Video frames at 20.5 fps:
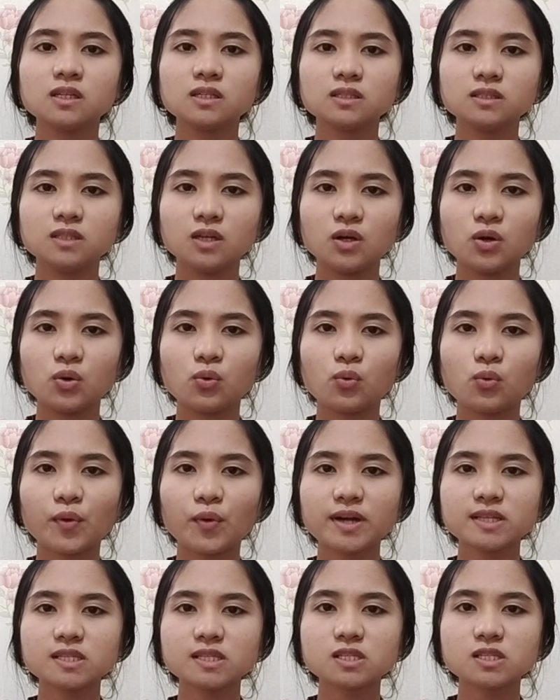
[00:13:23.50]
The
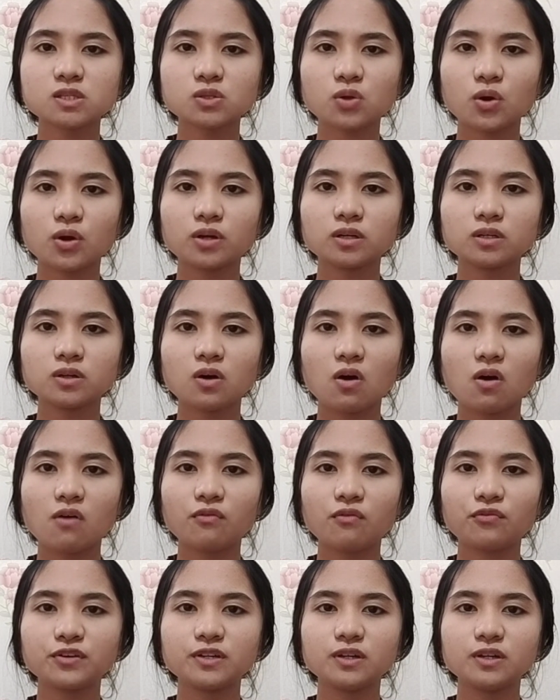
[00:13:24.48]
Whetstone
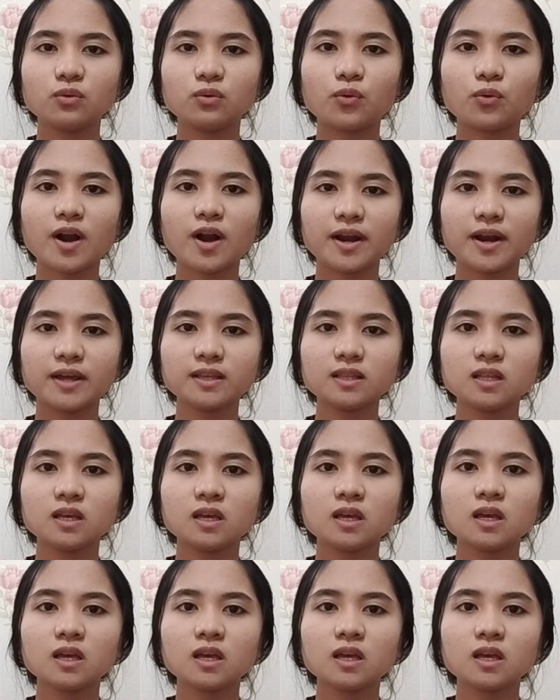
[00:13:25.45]
of the Right.